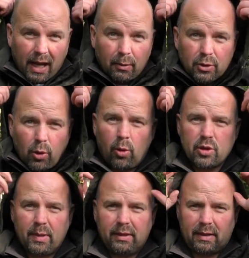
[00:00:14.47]

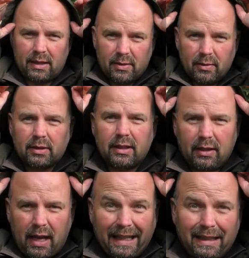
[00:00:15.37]
outdoorsmen, that sort of
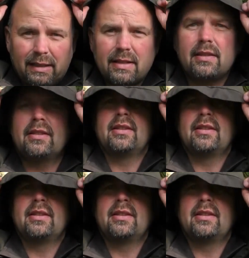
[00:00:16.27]
thing, hikers.